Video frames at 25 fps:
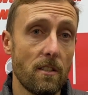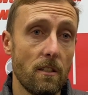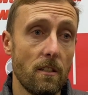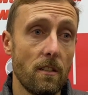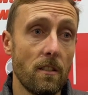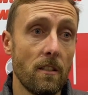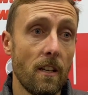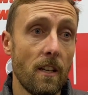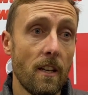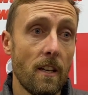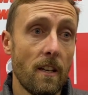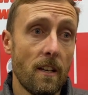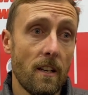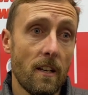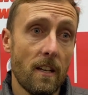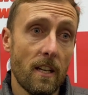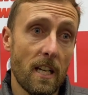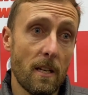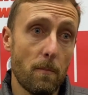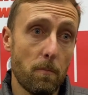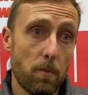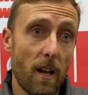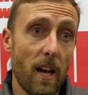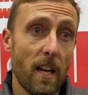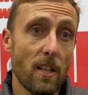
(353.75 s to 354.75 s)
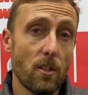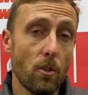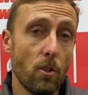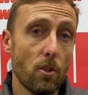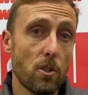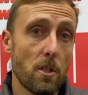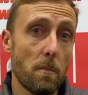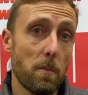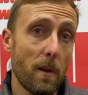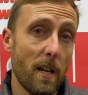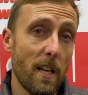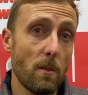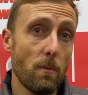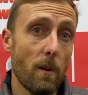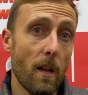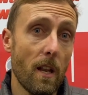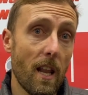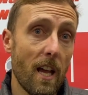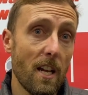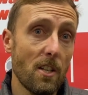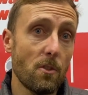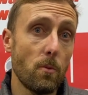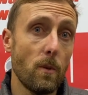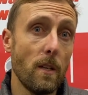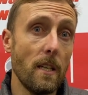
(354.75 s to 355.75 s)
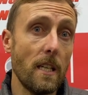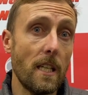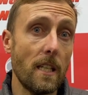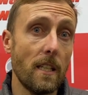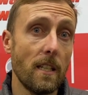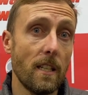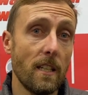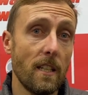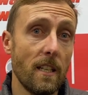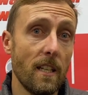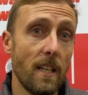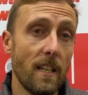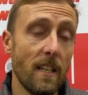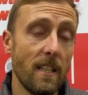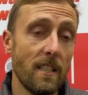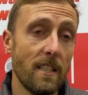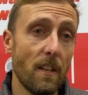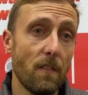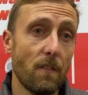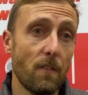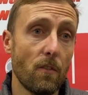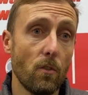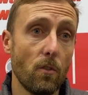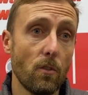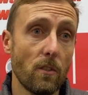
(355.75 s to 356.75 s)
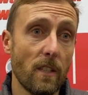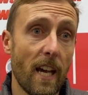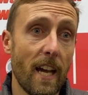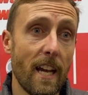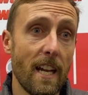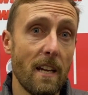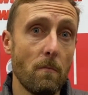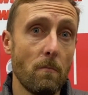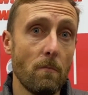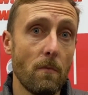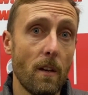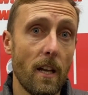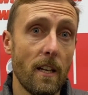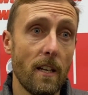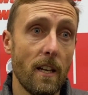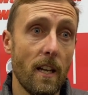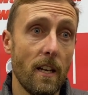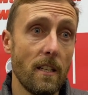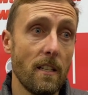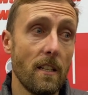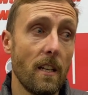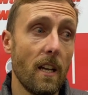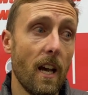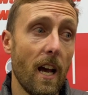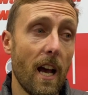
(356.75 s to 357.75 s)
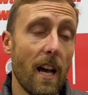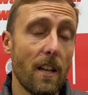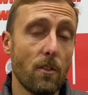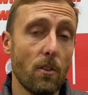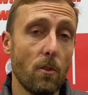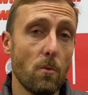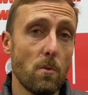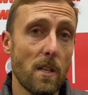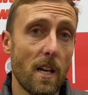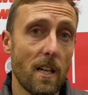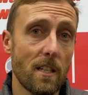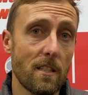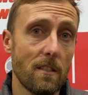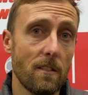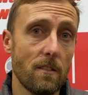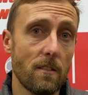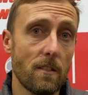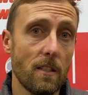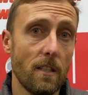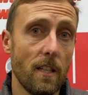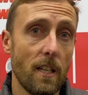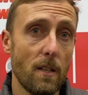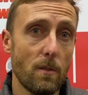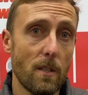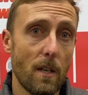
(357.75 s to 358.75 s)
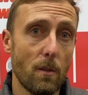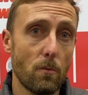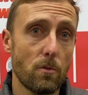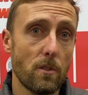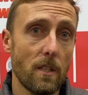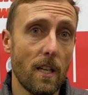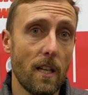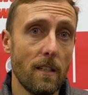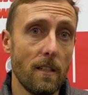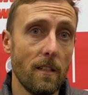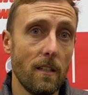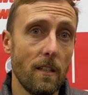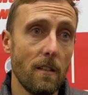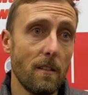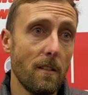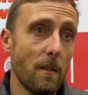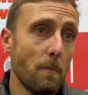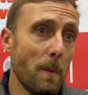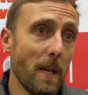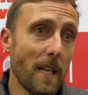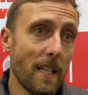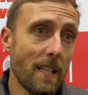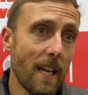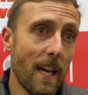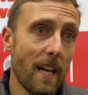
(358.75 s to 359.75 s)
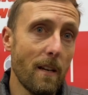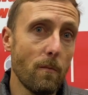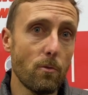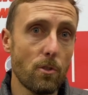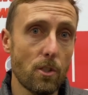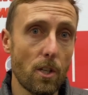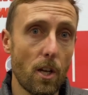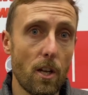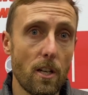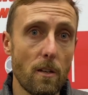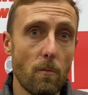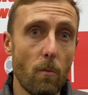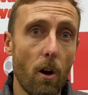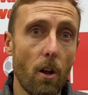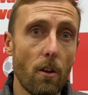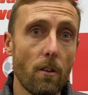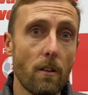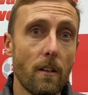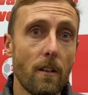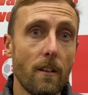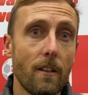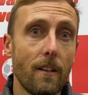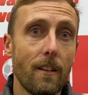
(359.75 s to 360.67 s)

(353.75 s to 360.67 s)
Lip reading: And I thought he played well last week in a difficult game, and then I thought he was excellent today. He's outstanding. The big games turn him on.